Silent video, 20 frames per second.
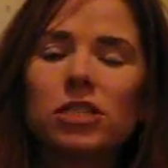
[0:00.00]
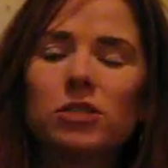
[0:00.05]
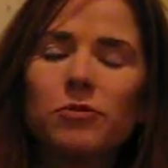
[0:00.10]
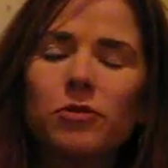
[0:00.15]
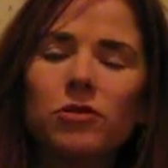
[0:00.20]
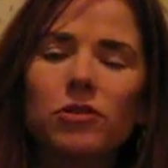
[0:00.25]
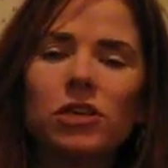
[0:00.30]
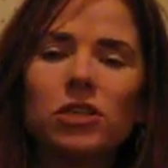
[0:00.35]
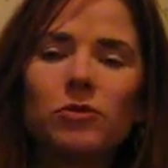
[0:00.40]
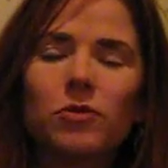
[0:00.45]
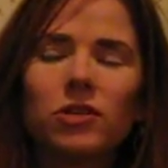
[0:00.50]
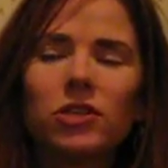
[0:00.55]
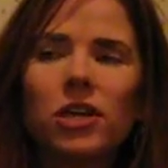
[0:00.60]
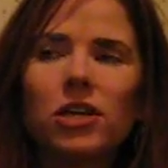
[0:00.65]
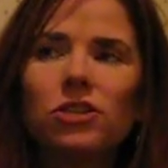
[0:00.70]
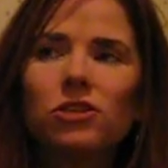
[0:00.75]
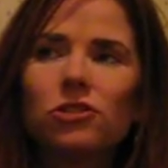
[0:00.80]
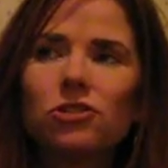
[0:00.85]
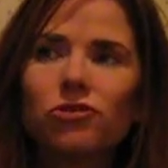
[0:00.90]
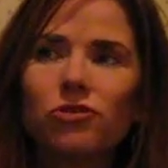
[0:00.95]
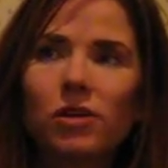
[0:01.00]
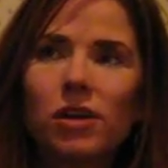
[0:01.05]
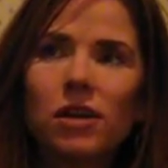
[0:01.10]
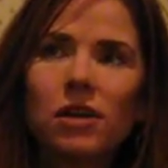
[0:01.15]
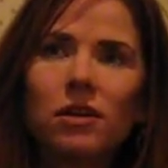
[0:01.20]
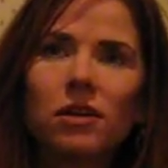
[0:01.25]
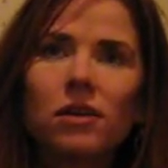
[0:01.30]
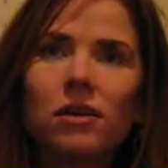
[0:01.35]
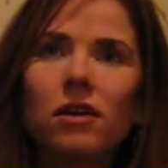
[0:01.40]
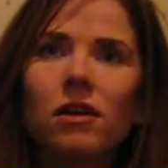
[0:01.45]
smoothies, which I do
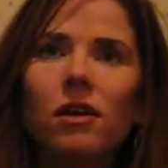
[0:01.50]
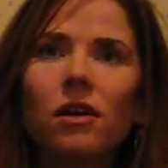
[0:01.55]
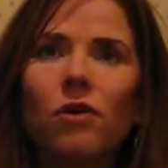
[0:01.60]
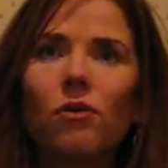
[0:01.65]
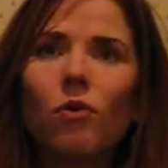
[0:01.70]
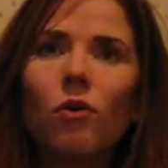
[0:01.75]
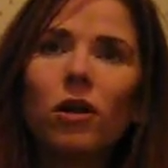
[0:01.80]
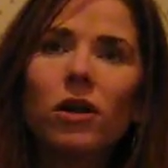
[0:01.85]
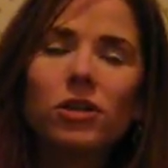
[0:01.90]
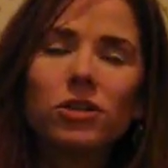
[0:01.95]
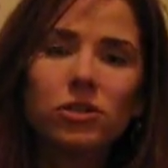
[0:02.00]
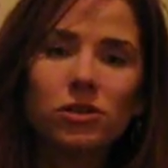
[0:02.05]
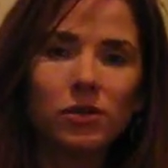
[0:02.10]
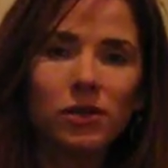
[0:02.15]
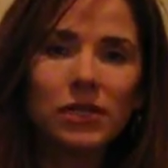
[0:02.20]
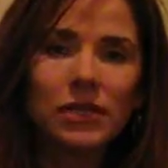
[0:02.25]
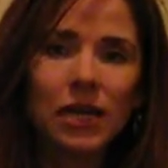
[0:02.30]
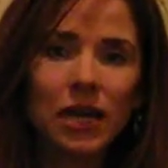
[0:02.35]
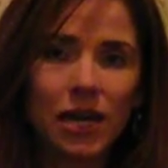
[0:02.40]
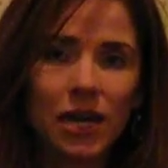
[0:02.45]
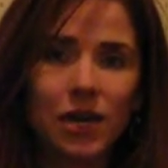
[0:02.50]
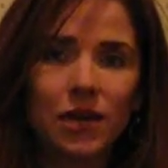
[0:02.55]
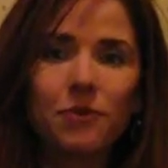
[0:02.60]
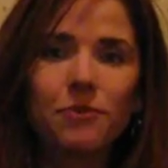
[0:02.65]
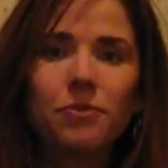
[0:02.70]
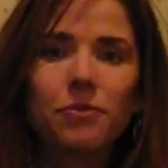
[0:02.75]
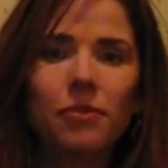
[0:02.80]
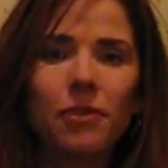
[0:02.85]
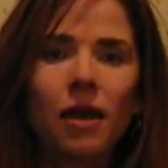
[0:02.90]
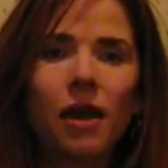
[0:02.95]
drink 1 or 2 a day,
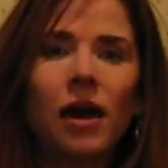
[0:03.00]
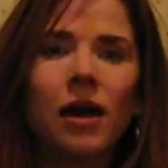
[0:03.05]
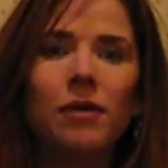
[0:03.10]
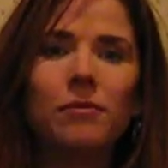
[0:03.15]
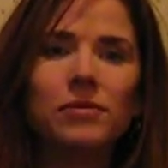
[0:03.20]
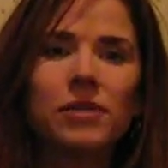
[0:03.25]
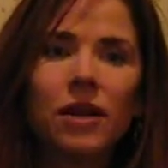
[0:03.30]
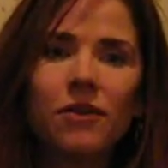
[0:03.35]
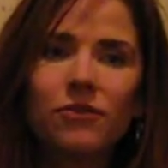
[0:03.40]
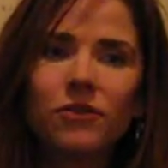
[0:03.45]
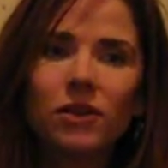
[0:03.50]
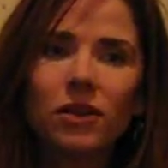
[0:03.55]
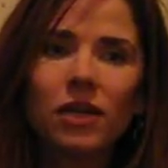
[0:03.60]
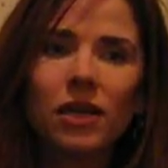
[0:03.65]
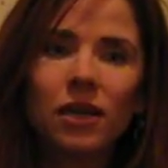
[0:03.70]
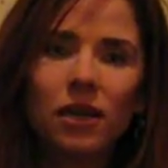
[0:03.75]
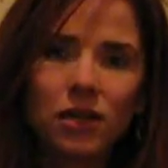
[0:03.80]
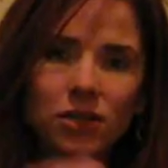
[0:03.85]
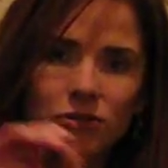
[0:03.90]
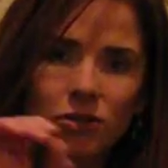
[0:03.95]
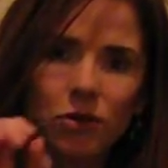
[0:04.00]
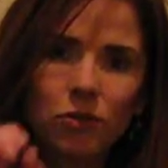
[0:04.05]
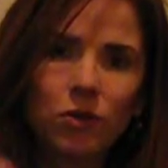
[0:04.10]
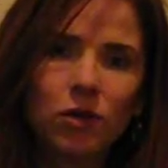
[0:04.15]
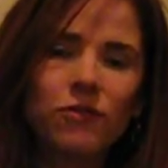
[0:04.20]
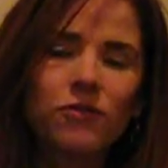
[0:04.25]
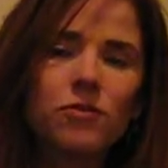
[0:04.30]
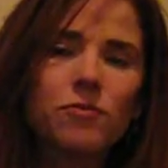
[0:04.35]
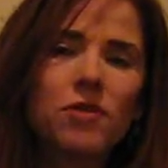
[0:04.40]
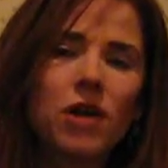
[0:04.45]
definitely I drink
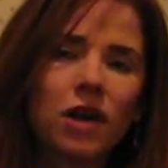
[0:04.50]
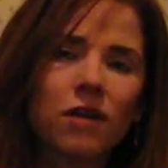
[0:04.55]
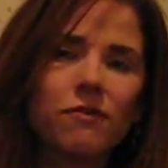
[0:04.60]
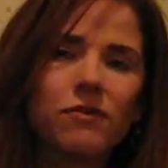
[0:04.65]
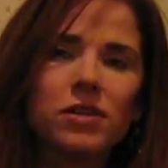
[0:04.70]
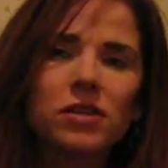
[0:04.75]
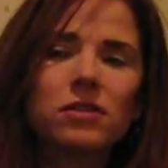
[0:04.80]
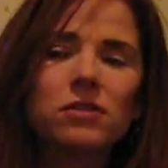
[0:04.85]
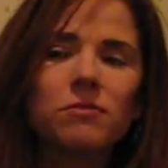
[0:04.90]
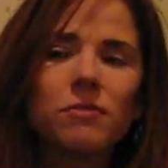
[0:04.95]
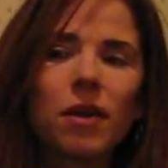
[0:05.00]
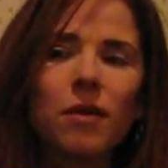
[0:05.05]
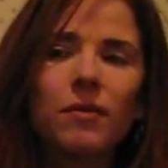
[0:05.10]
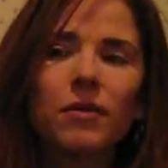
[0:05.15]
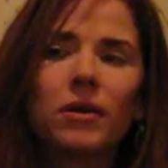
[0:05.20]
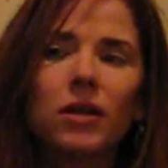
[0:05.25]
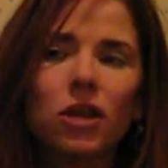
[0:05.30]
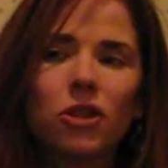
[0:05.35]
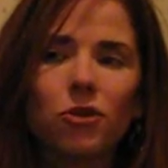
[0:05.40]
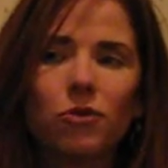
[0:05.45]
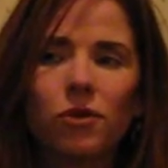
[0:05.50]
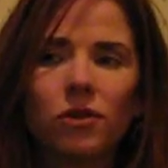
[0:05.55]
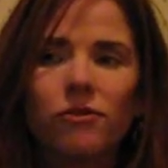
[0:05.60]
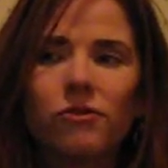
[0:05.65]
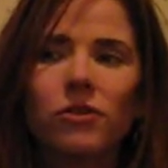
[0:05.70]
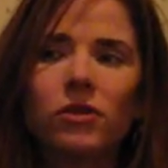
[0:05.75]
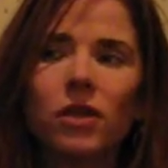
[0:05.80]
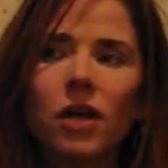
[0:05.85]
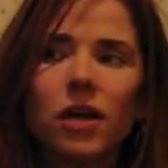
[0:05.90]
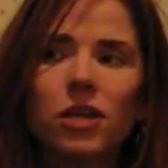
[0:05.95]
one for breakfast, maybe another one
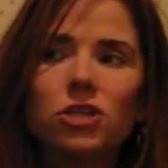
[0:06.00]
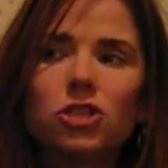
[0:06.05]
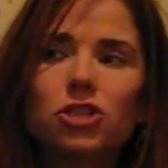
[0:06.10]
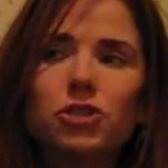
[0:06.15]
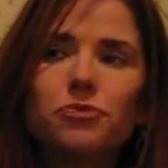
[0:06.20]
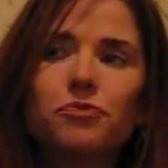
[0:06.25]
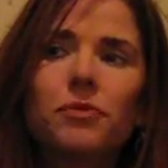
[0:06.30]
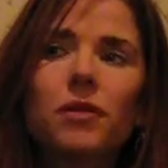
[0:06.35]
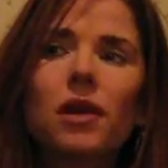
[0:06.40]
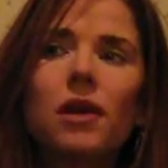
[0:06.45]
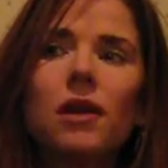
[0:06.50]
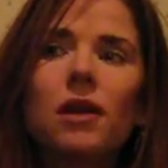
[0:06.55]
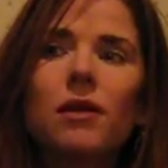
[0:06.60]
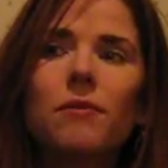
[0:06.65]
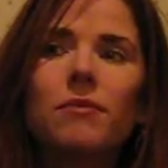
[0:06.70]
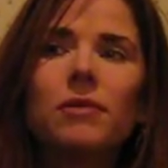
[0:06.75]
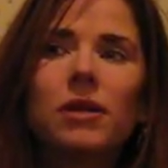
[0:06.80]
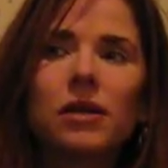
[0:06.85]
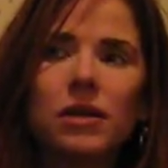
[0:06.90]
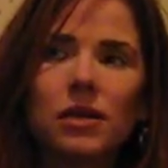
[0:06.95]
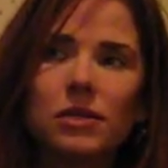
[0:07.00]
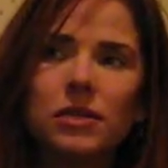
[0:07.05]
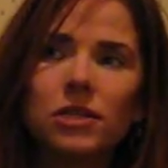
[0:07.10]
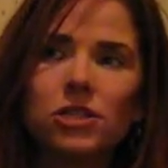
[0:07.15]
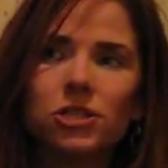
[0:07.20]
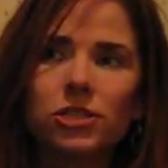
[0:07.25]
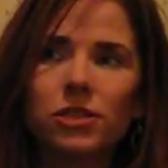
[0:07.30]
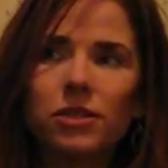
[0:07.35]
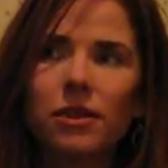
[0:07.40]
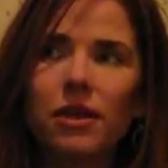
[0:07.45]
for lunch. But in
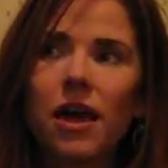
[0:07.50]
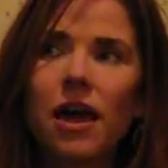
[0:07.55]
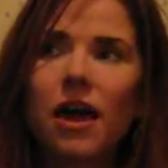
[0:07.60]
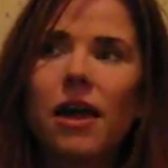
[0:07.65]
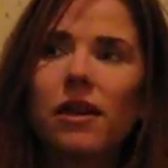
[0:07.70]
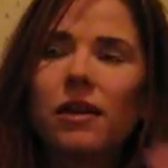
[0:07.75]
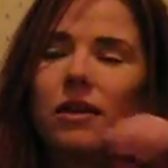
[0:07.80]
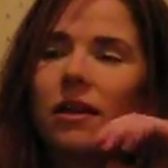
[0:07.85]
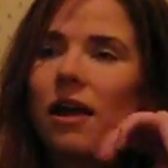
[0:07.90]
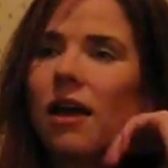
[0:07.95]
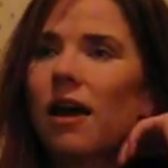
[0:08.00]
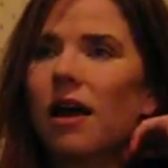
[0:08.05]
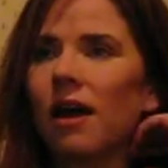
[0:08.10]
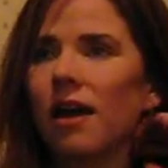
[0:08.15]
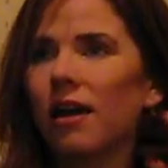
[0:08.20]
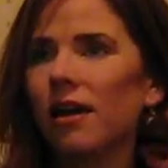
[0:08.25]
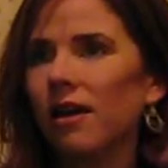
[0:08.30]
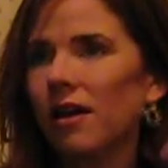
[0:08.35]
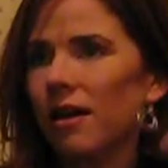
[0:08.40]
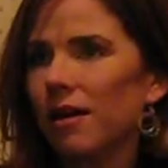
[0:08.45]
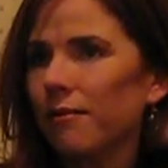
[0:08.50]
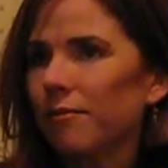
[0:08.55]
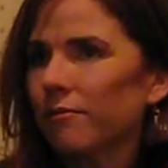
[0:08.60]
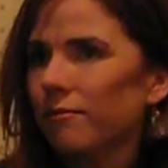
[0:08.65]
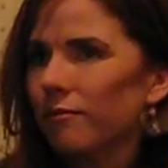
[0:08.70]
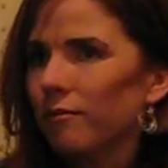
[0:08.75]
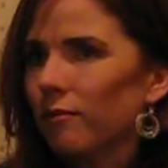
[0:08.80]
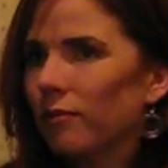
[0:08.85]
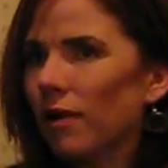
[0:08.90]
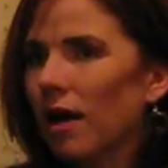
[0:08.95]
addition to that, I
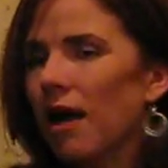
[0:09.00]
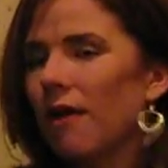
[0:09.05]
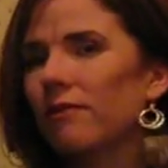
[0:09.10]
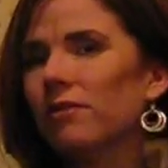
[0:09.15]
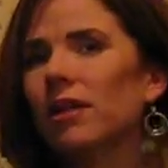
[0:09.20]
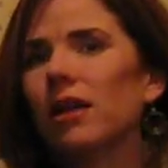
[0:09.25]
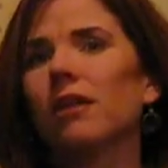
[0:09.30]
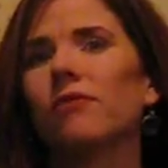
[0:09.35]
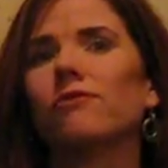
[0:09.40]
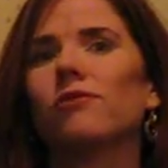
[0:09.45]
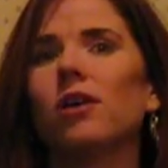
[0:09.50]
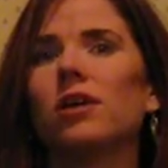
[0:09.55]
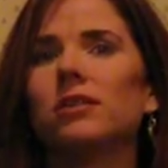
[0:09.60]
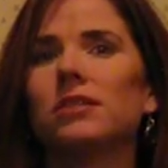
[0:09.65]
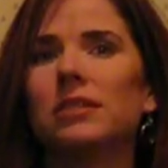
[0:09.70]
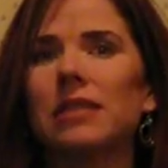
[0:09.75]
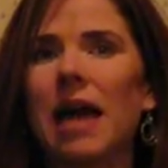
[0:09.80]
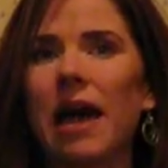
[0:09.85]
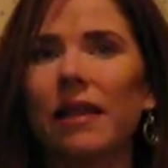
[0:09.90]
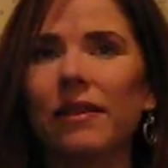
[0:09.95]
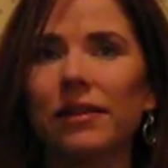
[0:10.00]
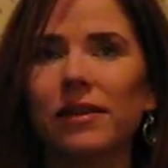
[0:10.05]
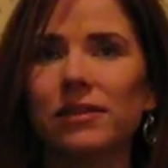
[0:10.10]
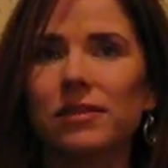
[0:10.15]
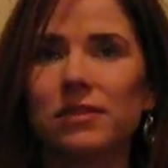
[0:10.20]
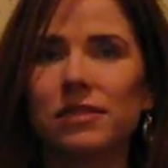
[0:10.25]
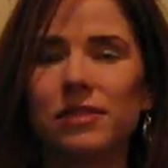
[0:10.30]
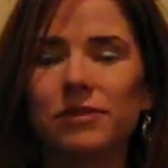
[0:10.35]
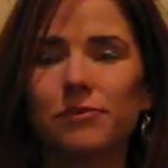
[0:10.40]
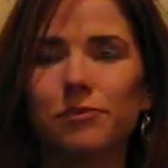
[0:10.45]
have a lot of raw
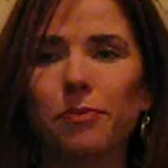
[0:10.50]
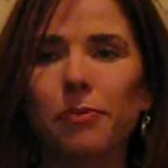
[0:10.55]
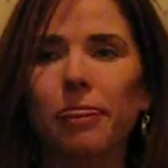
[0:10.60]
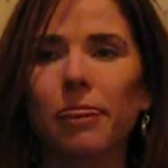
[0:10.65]
salads.